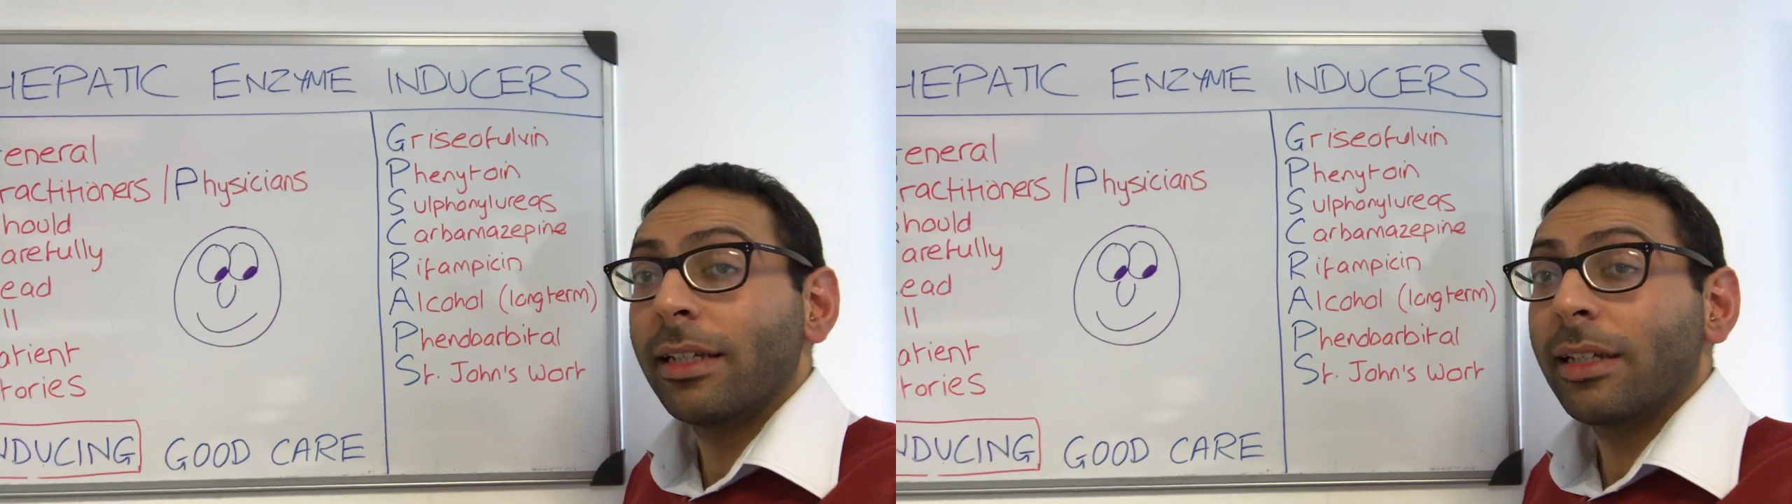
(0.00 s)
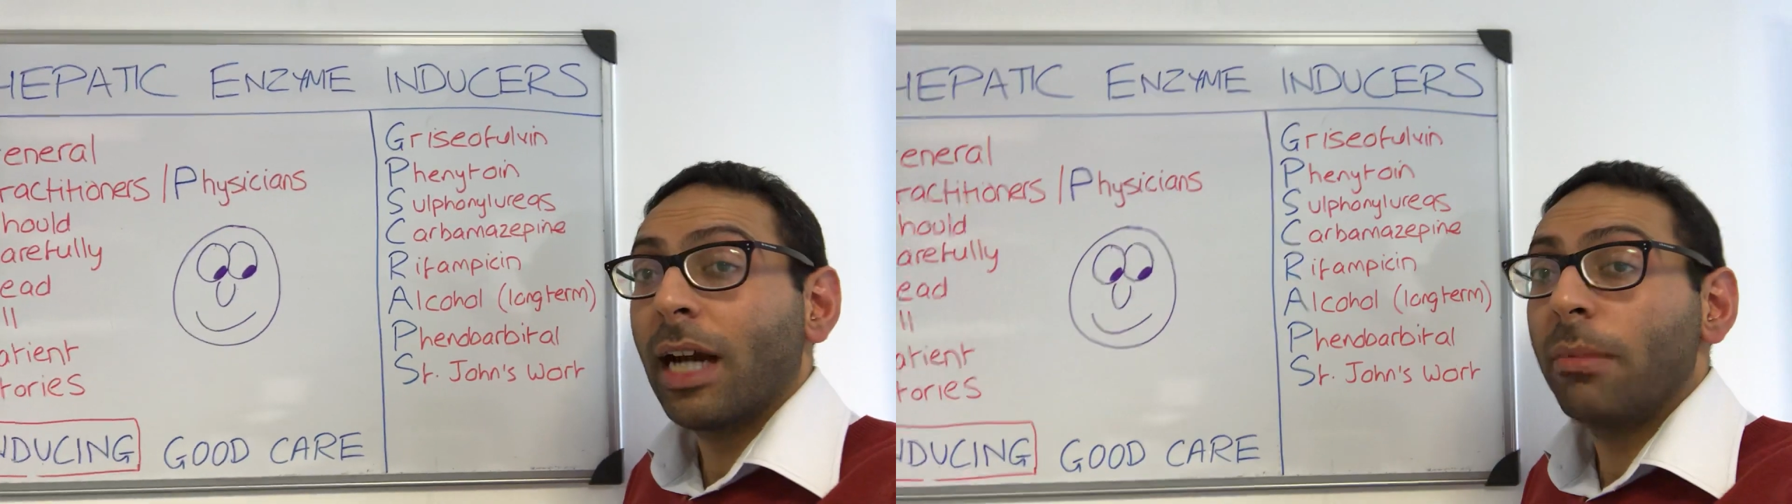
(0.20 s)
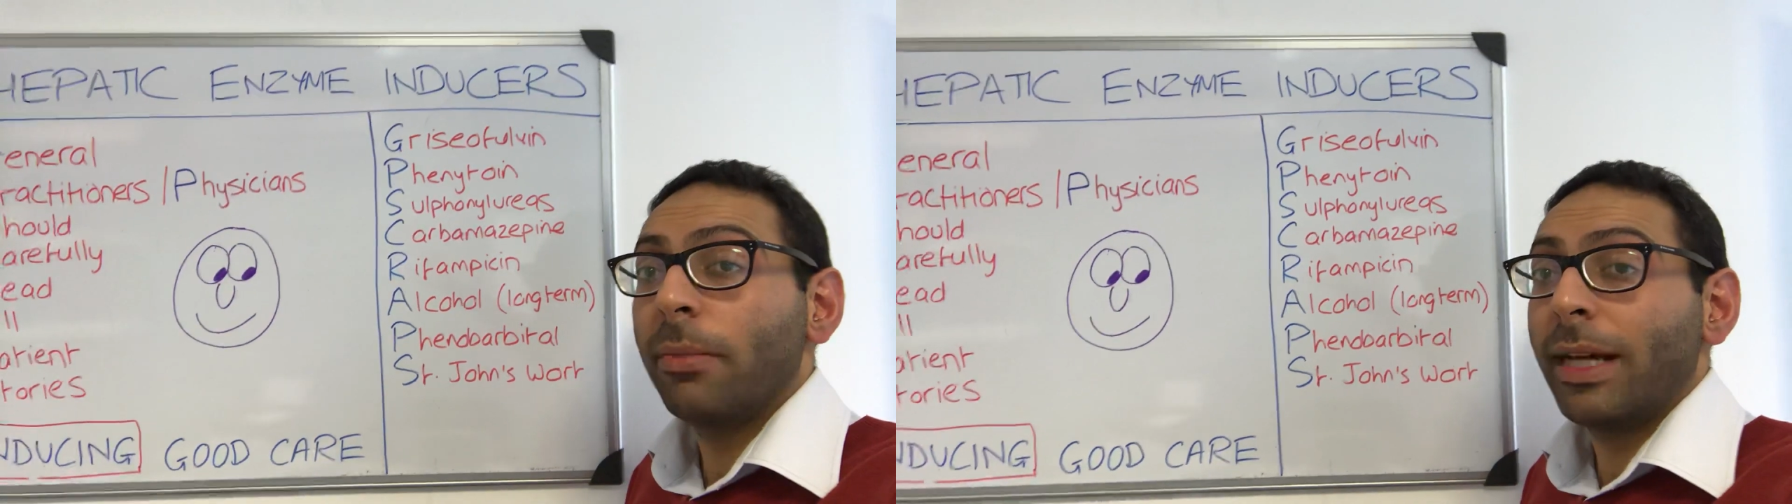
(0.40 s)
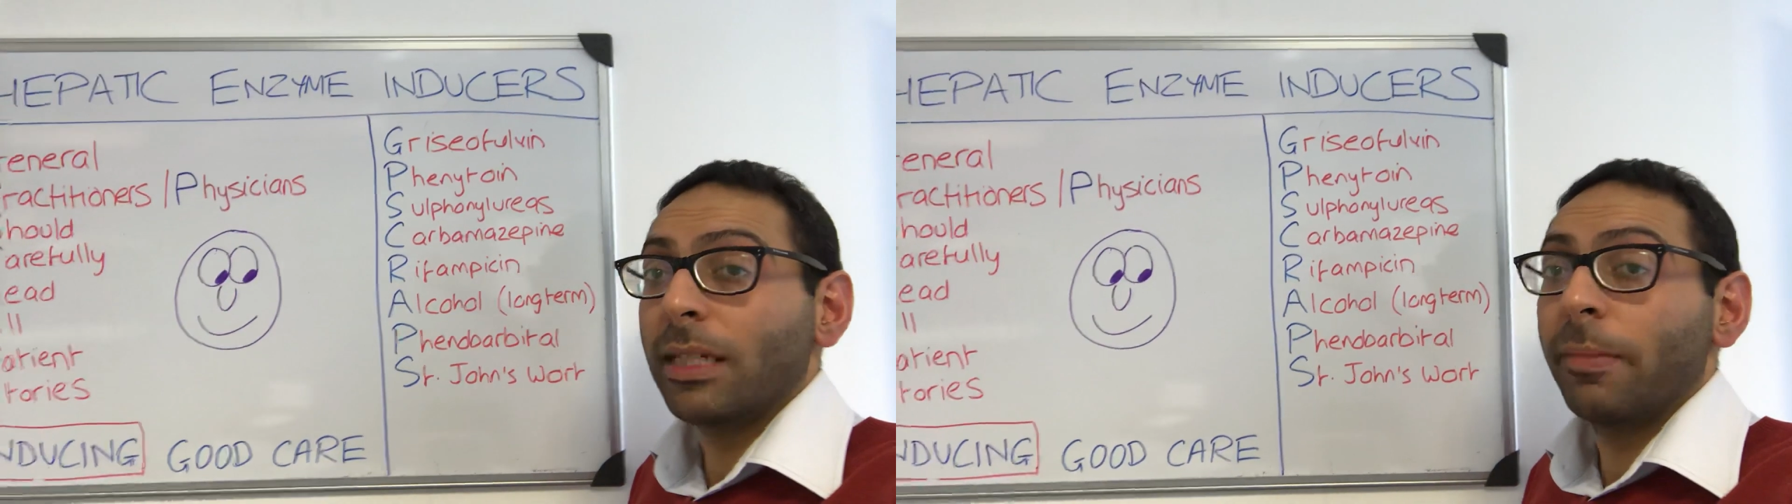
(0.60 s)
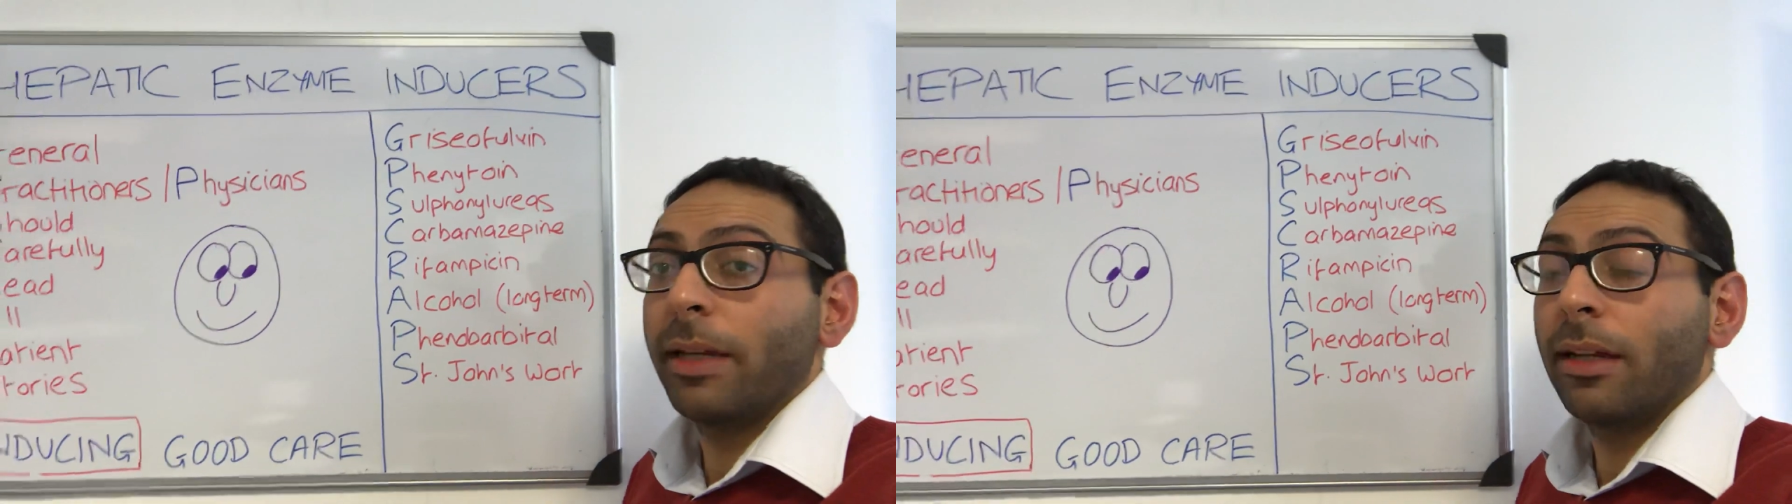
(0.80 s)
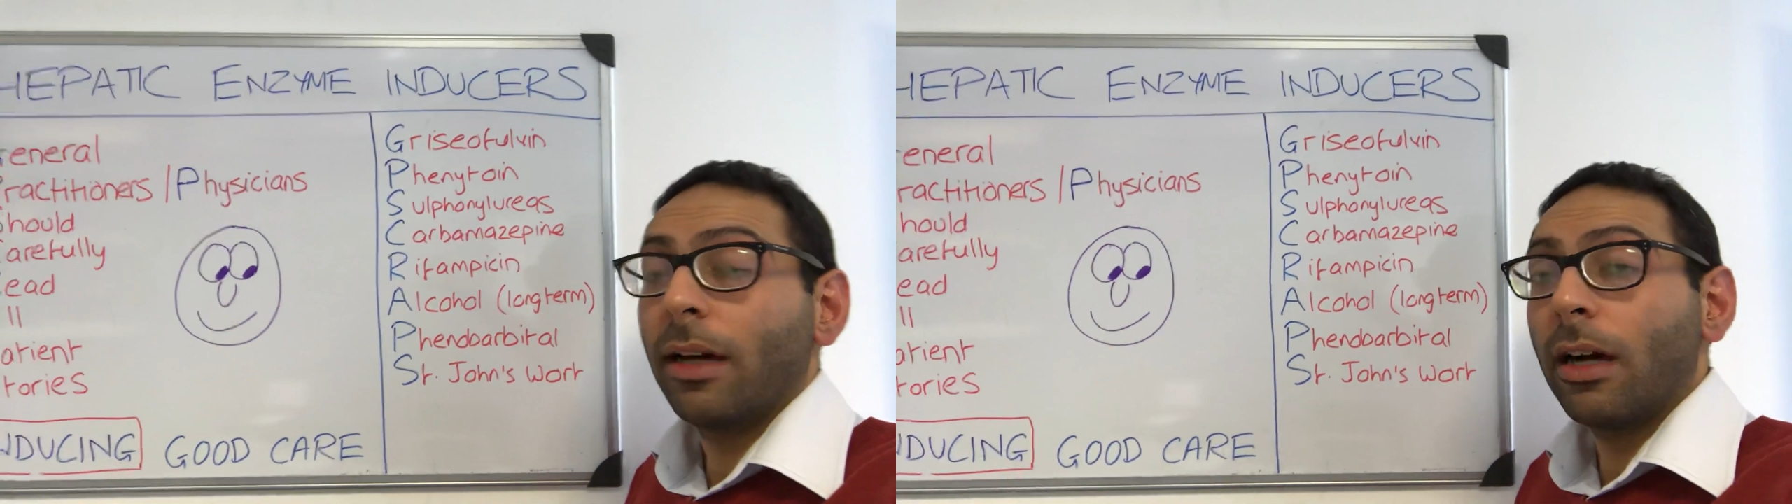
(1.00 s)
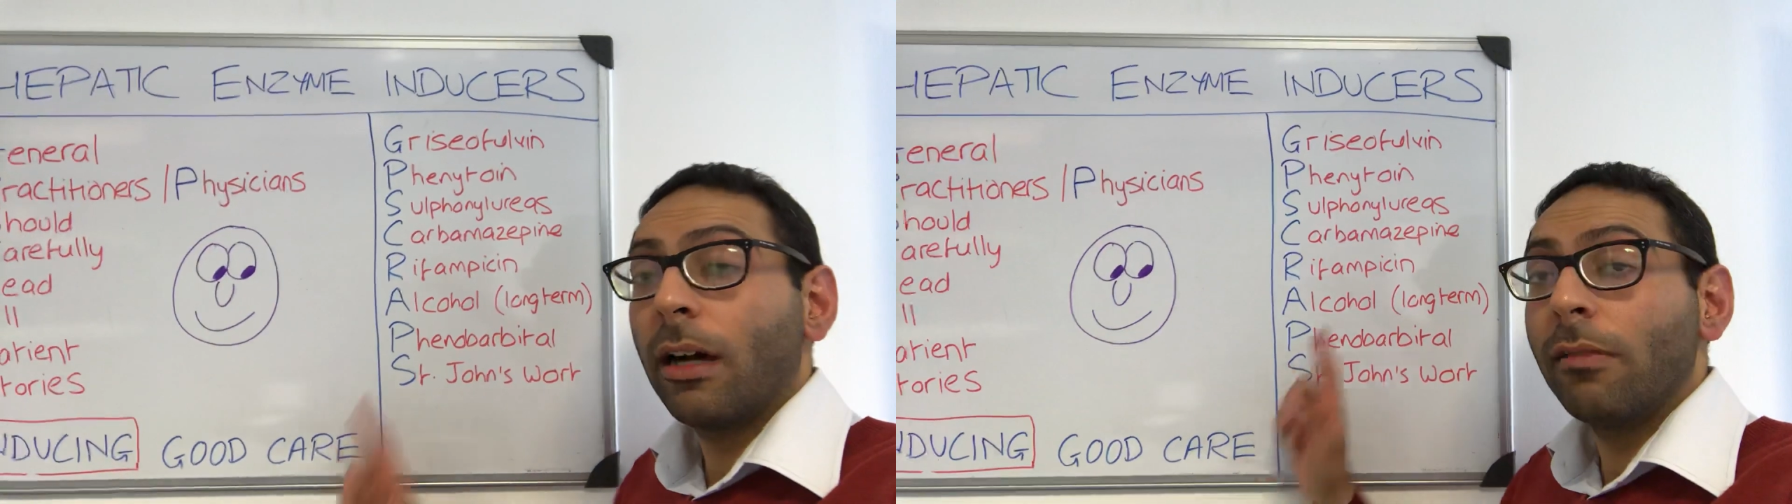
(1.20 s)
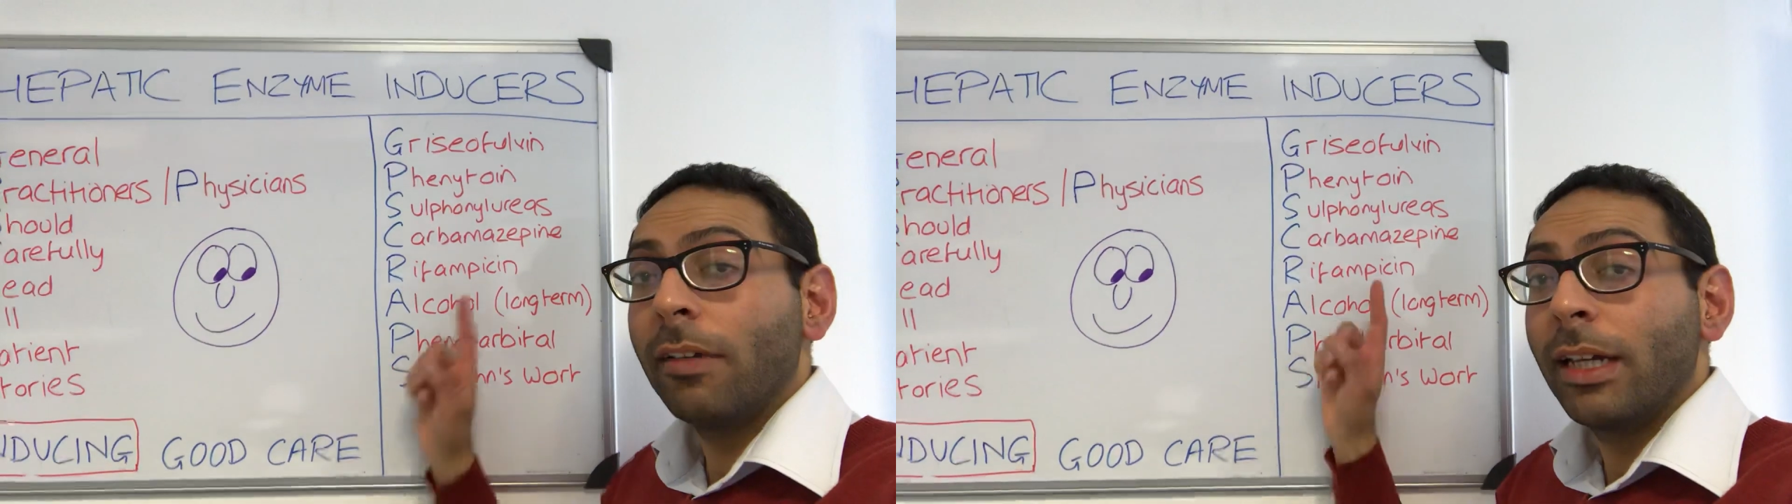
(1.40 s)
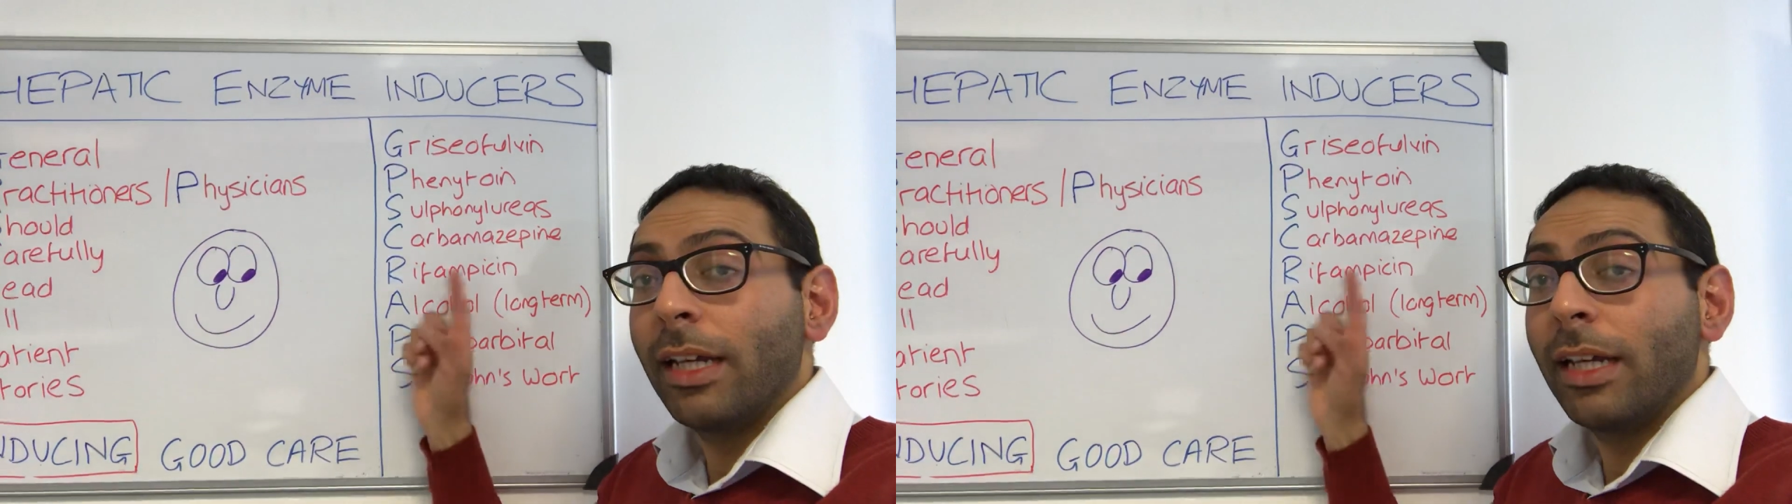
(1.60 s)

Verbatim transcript: is carbamazepine R,